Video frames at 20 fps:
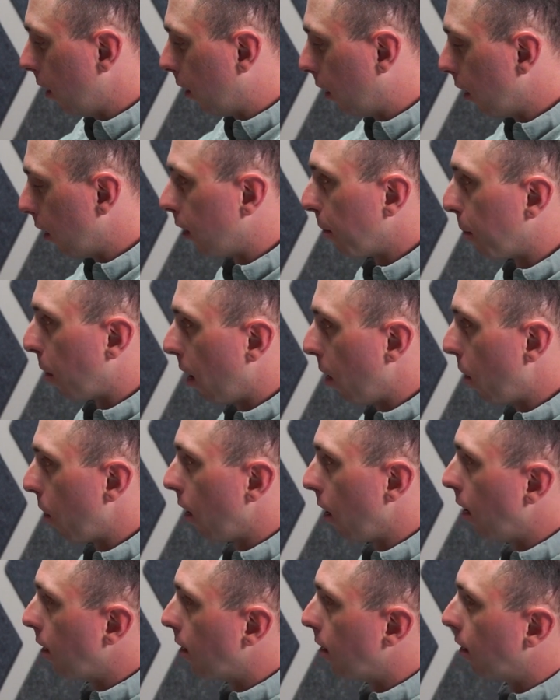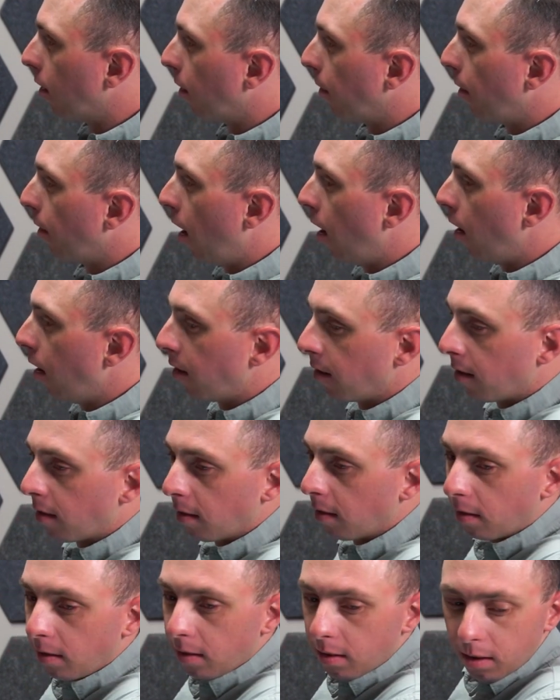list of priorities, and
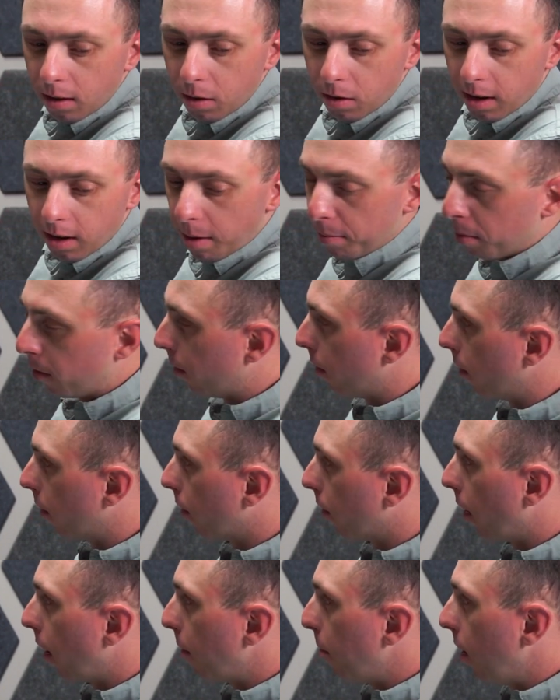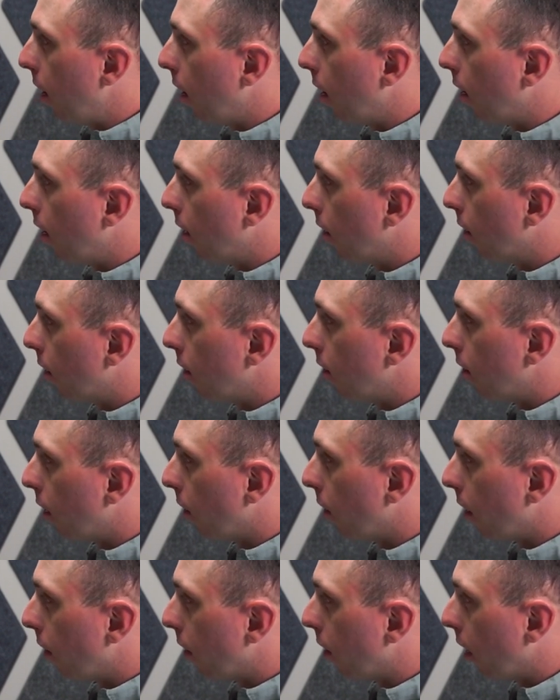there are a couple red meat
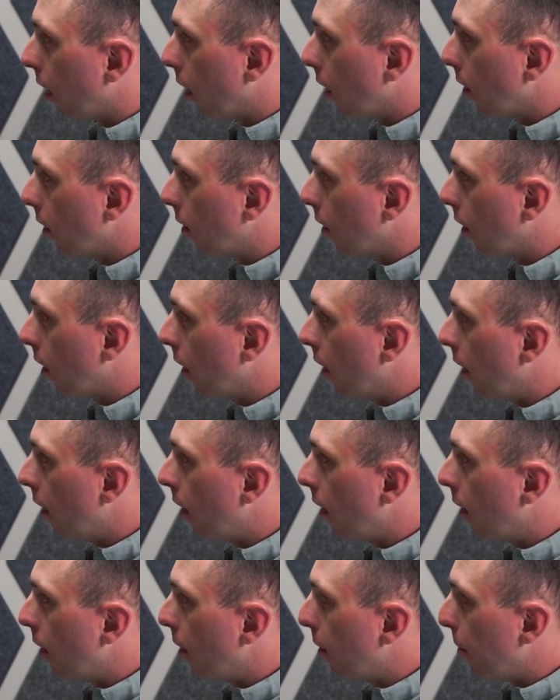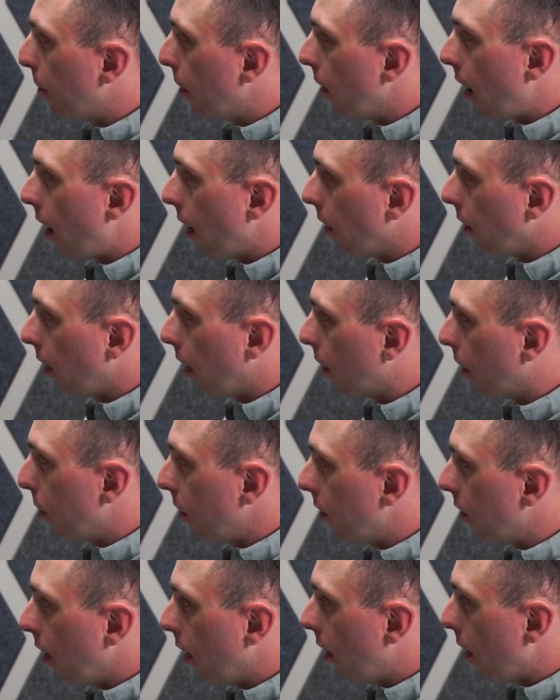conservative things, but not like
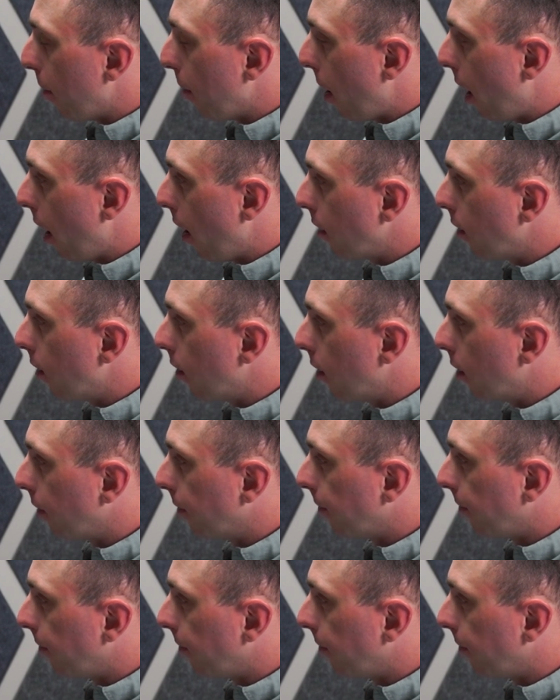we've seen in the past.